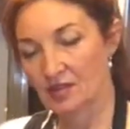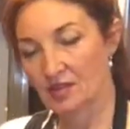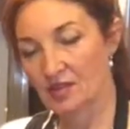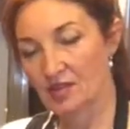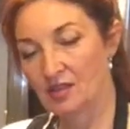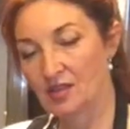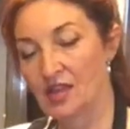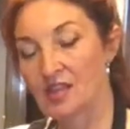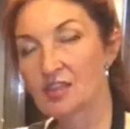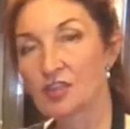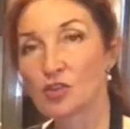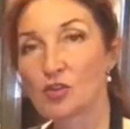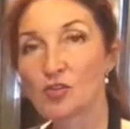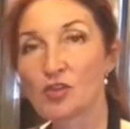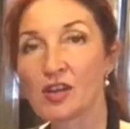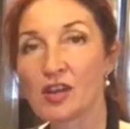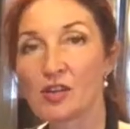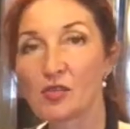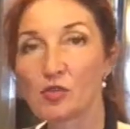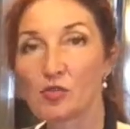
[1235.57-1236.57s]
In case
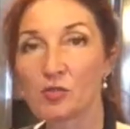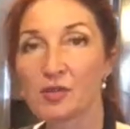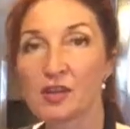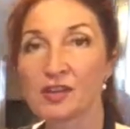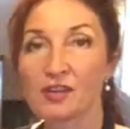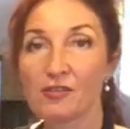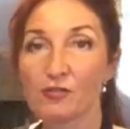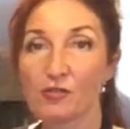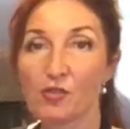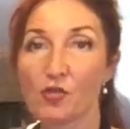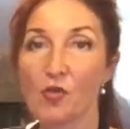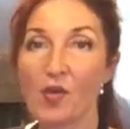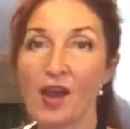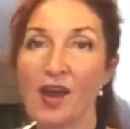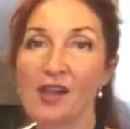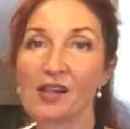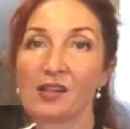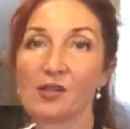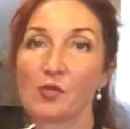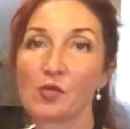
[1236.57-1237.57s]
hurricane will be here for a
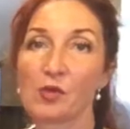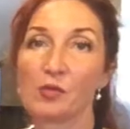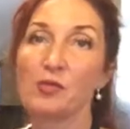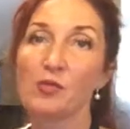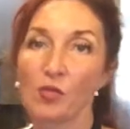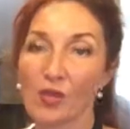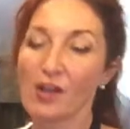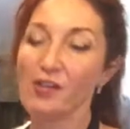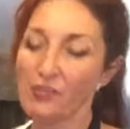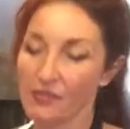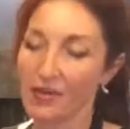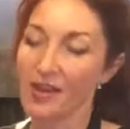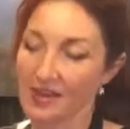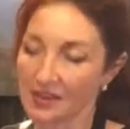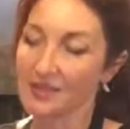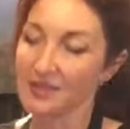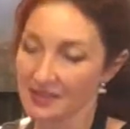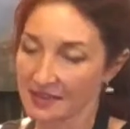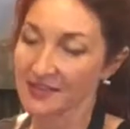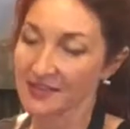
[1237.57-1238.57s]
while, we'll be well fed.